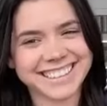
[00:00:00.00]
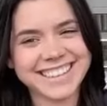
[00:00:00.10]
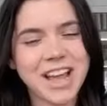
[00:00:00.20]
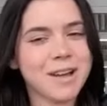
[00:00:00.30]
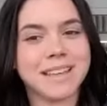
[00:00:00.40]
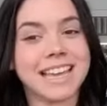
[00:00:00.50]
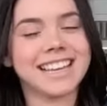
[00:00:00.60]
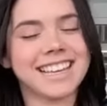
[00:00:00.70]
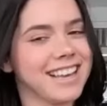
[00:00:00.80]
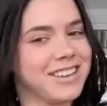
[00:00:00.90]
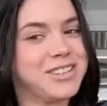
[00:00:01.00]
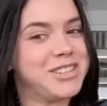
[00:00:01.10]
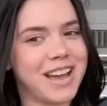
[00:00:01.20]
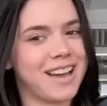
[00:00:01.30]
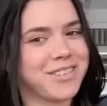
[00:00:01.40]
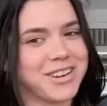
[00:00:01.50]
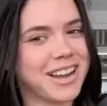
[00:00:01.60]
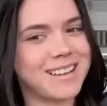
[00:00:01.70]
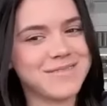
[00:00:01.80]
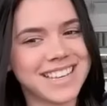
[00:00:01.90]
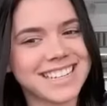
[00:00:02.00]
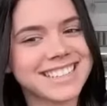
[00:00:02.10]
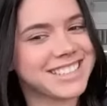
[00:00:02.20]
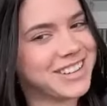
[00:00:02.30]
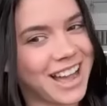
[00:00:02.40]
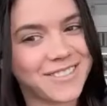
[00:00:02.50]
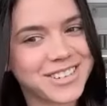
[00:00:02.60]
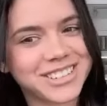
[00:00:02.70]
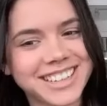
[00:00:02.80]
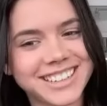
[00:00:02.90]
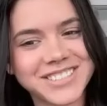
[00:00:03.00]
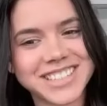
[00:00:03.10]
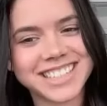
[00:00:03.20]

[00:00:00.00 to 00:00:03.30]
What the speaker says: Like, do you have your helmet? Do you have your gloves?